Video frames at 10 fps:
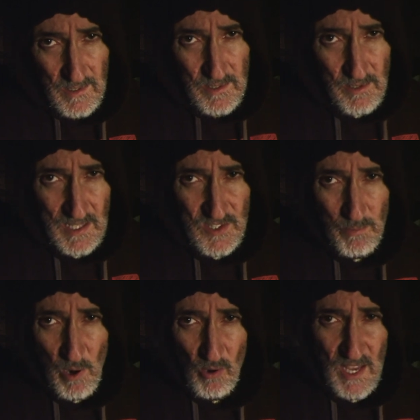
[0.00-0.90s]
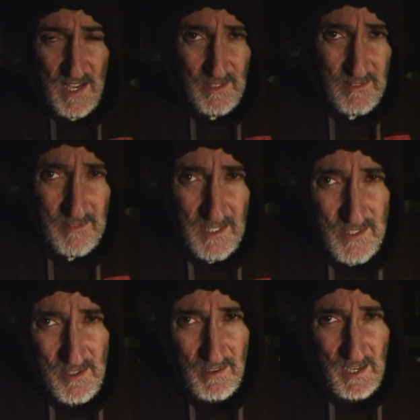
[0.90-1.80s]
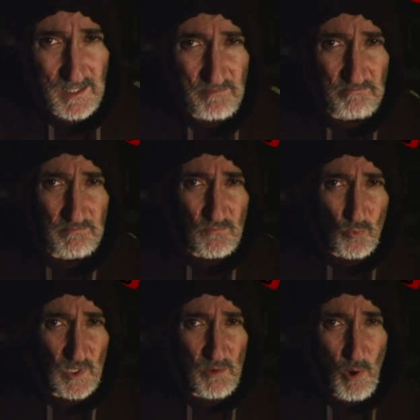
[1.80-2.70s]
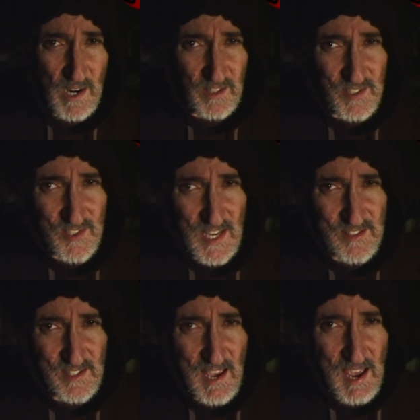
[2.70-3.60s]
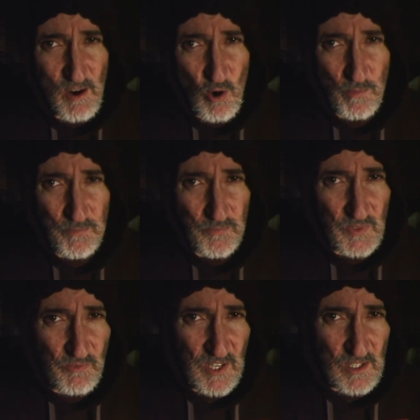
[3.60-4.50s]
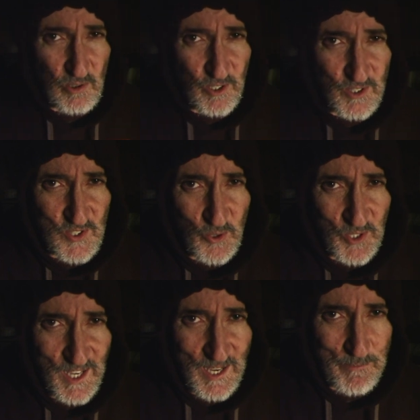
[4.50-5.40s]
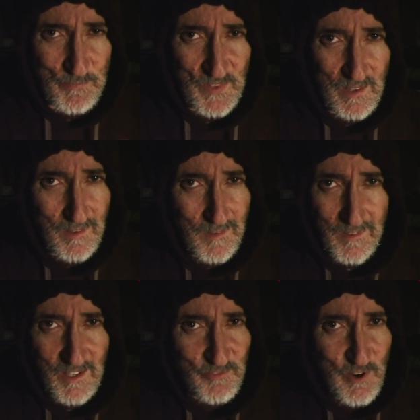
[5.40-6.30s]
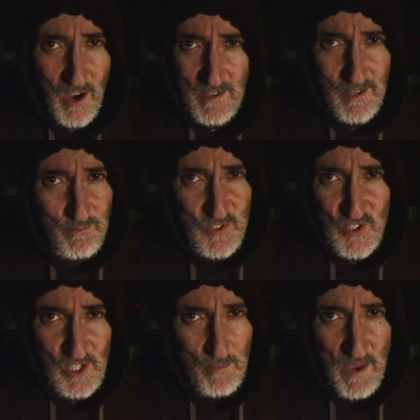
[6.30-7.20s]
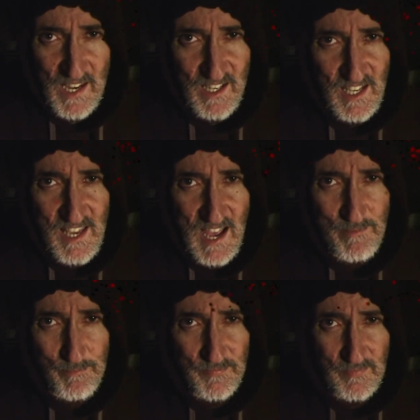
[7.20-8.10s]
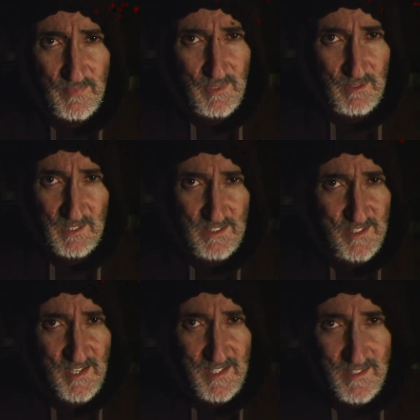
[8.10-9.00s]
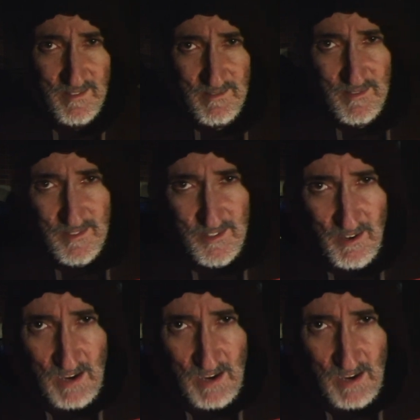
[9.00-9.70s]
So that's about it. That's all I really wanted to say today. I hope the video looks okay. If not, I'm just going to make it again. That's it. So